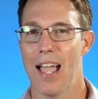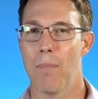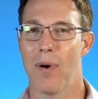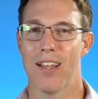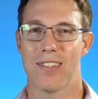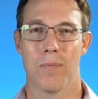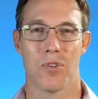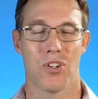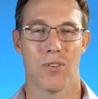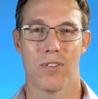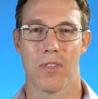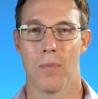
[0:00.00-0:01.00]
I bought some
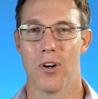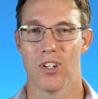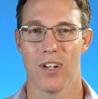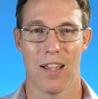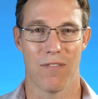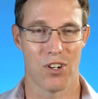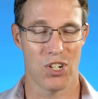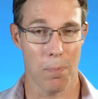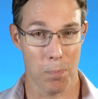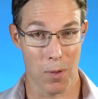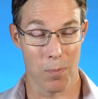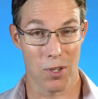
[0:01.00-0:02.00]
shoes, the merchant never
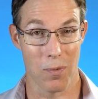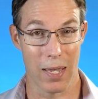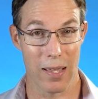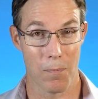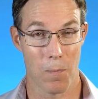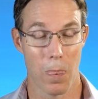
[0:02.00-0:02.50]
shipped them to me.